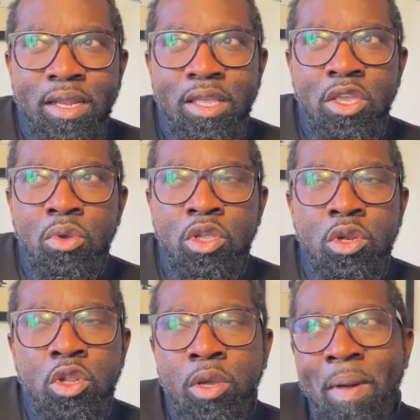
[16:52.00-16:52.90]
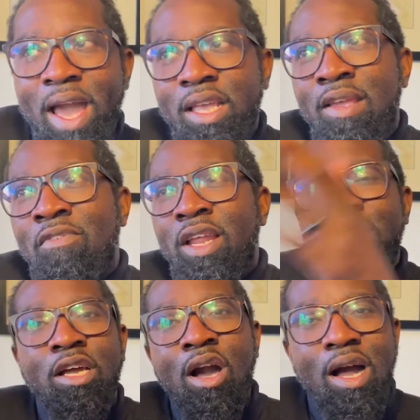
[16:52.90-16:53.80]
you look back even like
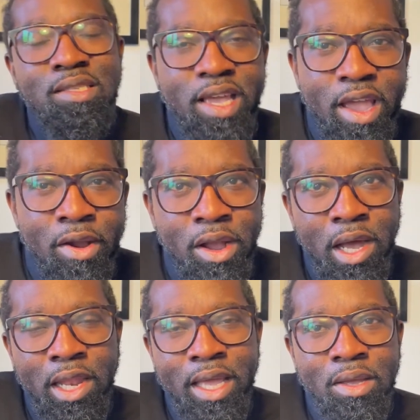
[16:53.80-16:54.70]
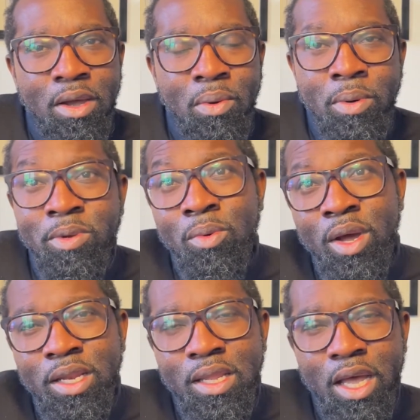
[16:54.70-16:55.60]
the Conte era, when we
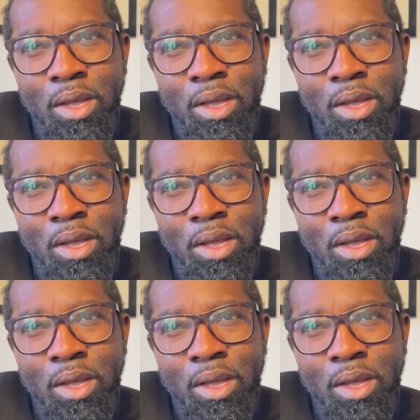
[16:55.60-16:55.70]
went